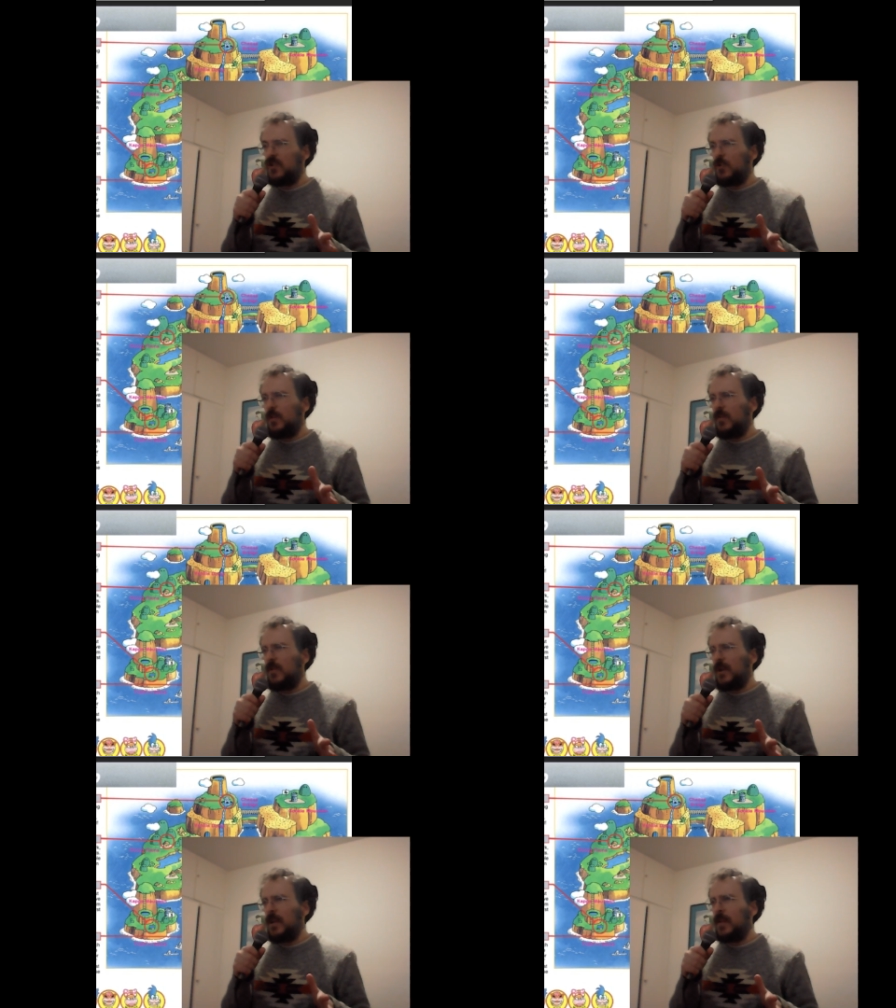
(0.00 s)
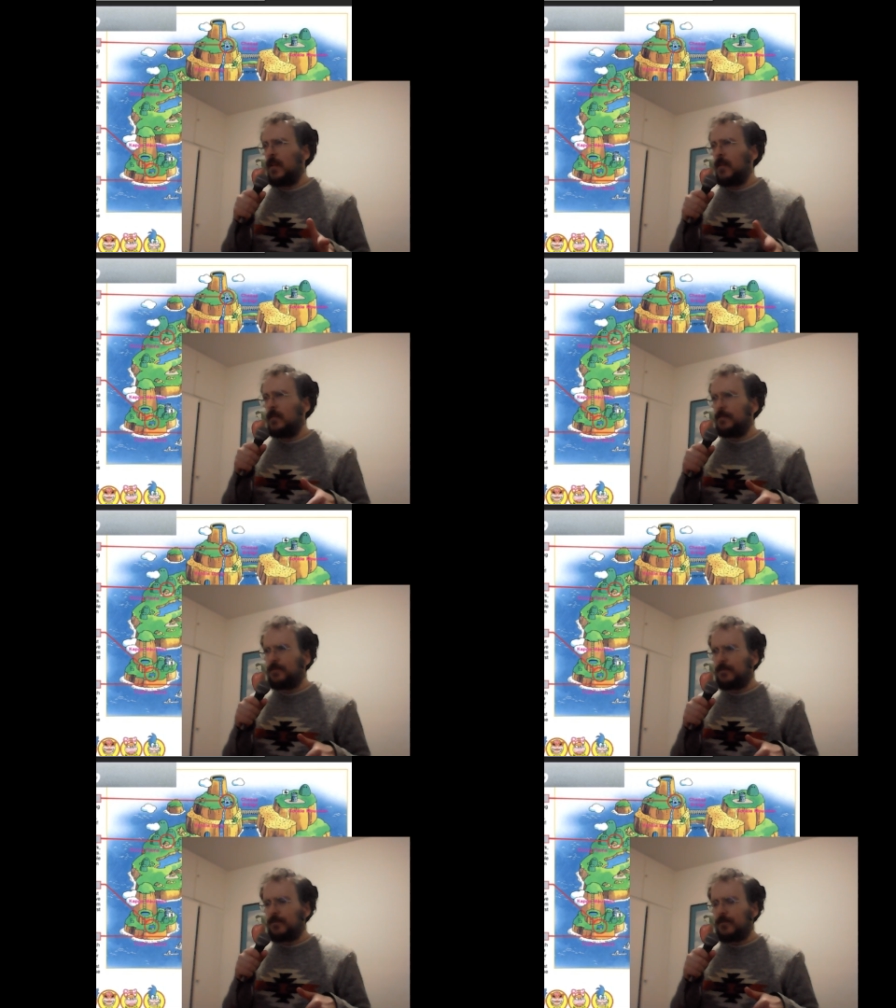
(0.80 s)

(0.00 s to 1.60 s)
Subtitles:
There should be very little